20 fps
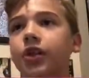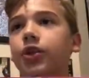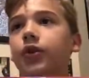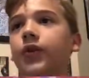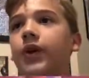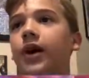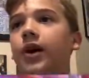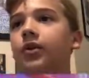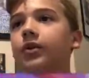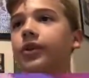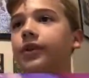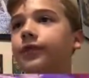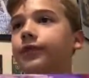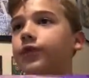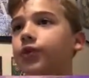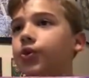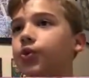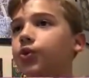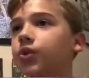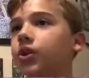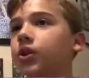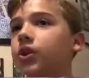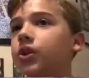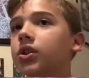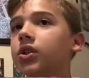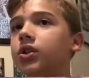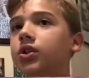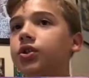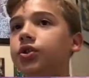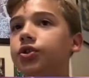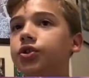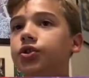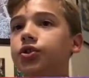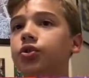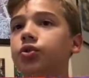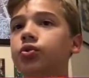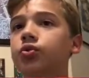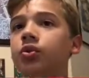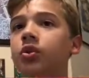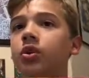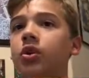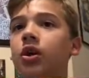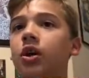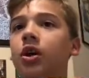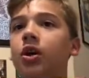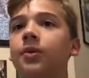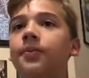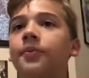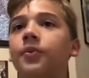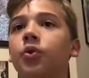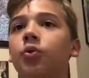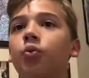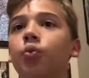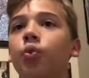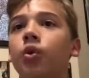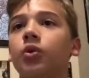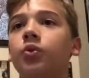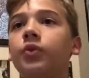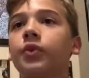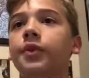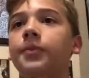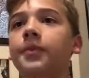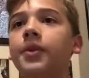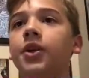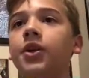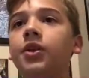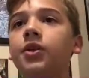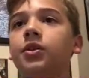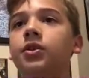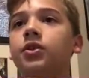you out if you do um, win with me.